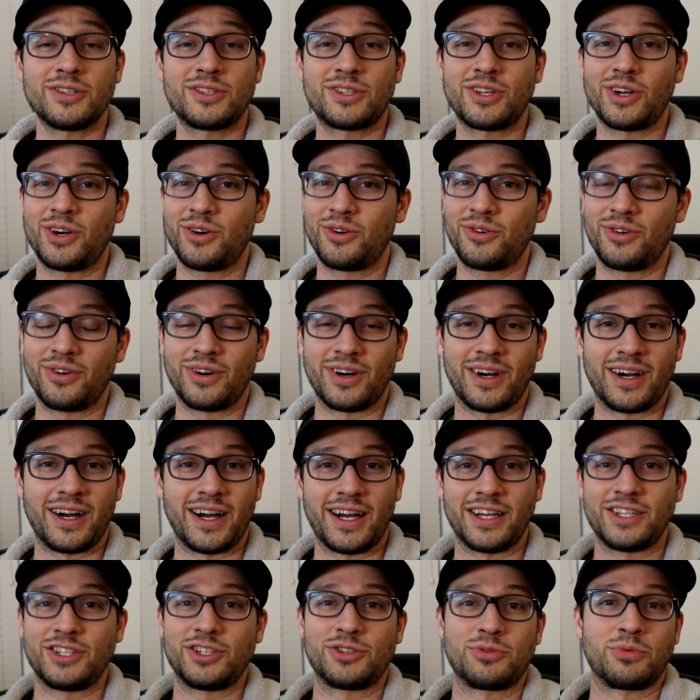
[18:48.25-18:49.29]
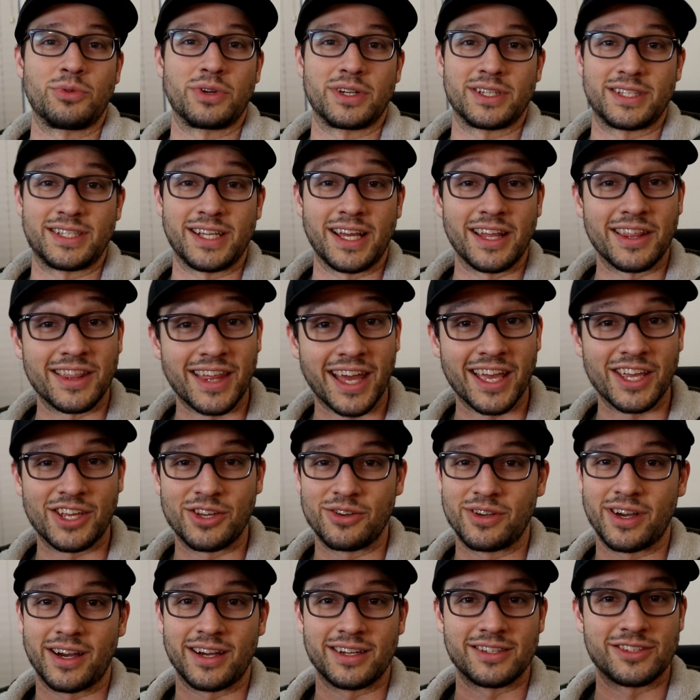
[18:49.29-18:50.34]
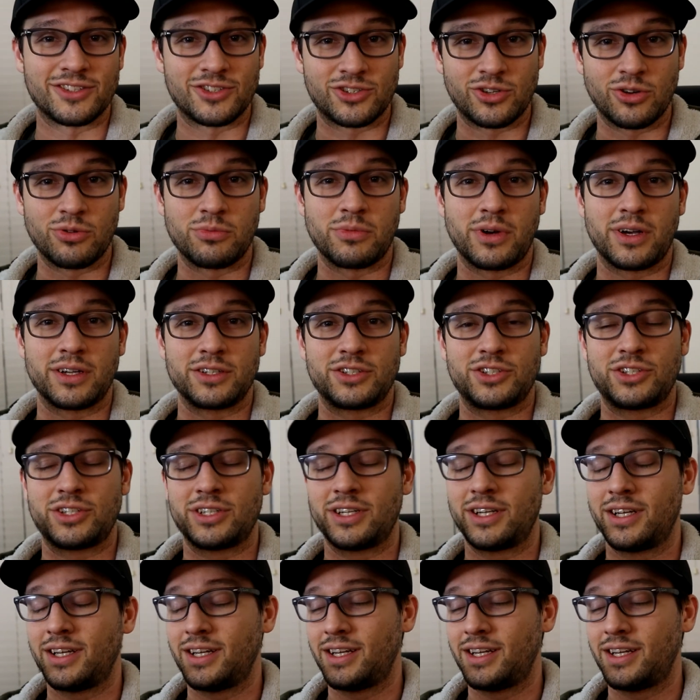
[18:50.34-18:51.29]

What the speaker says: So I just want to say thank you guys so much